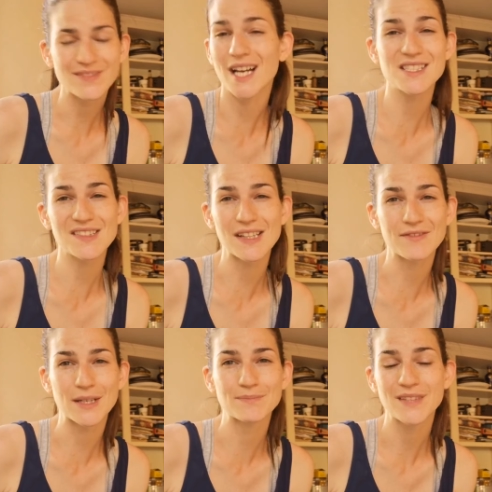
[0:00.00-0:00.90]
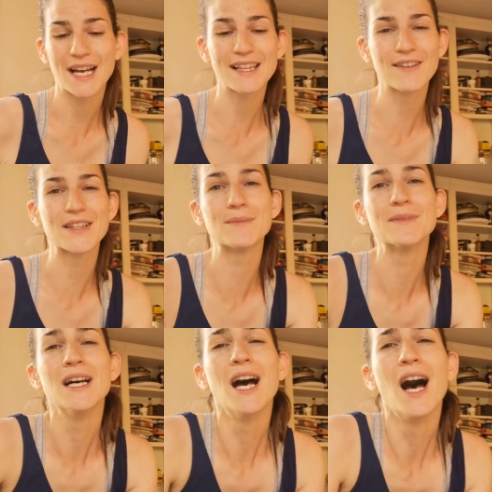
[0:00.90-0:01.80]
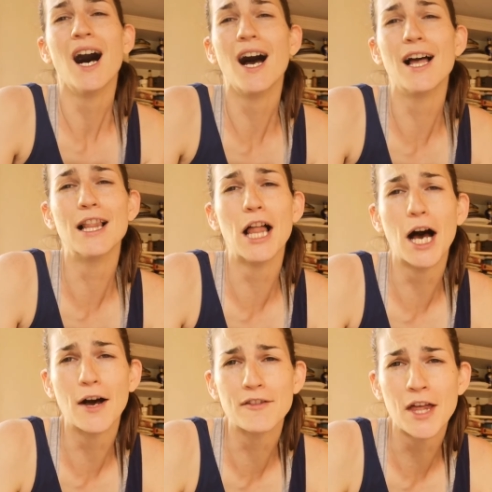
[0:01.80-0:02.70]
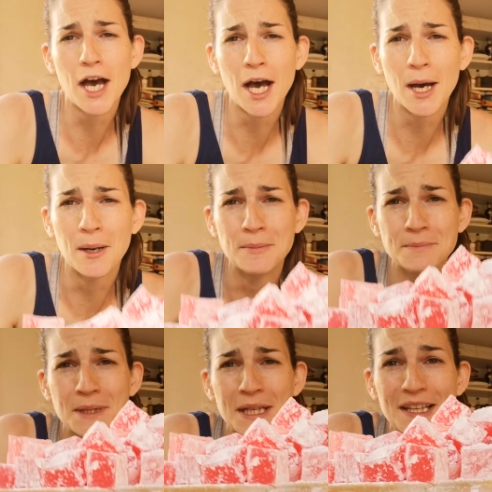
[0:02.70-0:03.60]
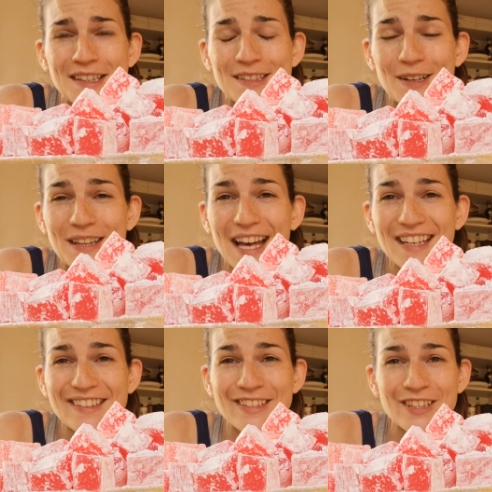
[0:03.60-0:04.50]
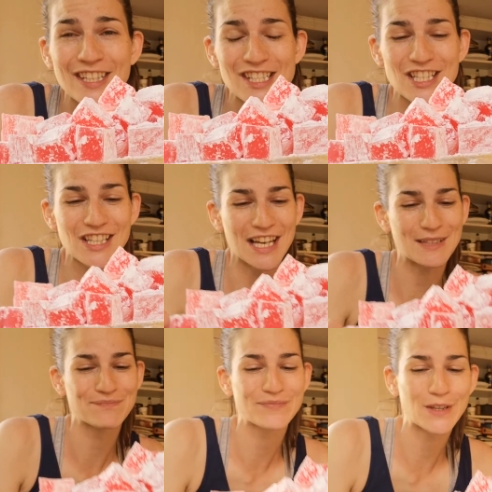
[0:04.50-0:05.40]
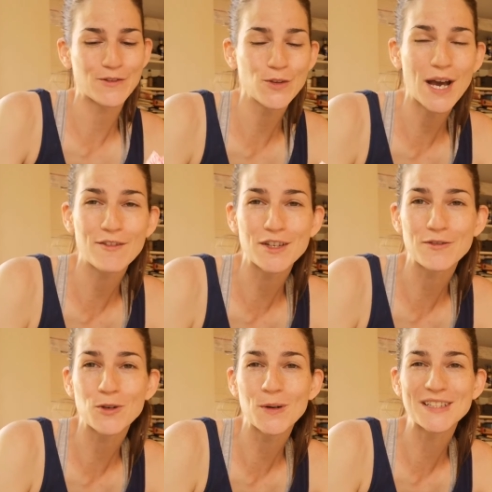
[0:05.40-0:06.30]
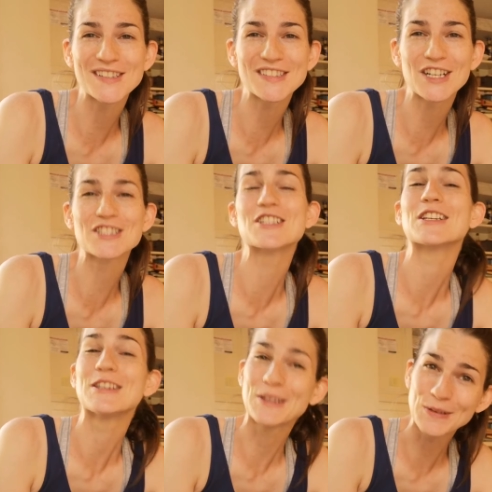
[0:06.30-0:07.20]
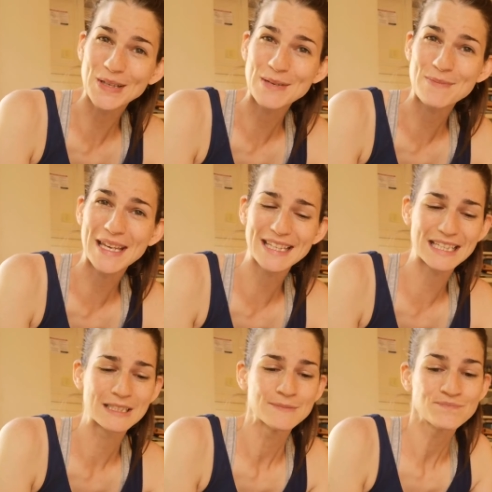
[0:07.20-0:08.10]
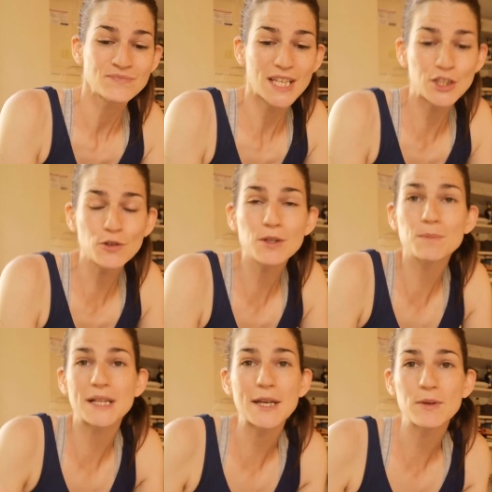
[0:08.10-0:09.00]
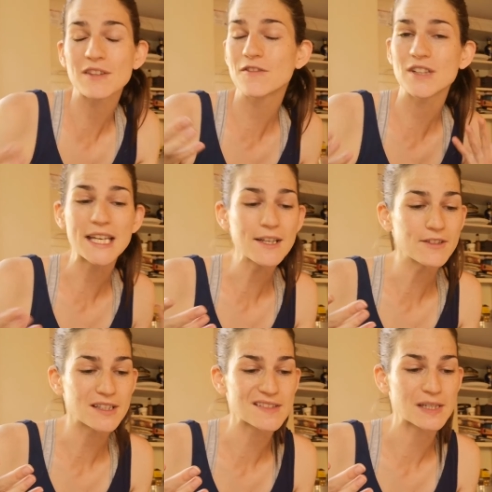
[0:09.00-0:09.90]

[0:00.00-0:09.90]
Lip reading: I just love them. I love them. I love them. So that is Turkish Delight. If you have enough cornstarch, you can make it. And you could play with flavors.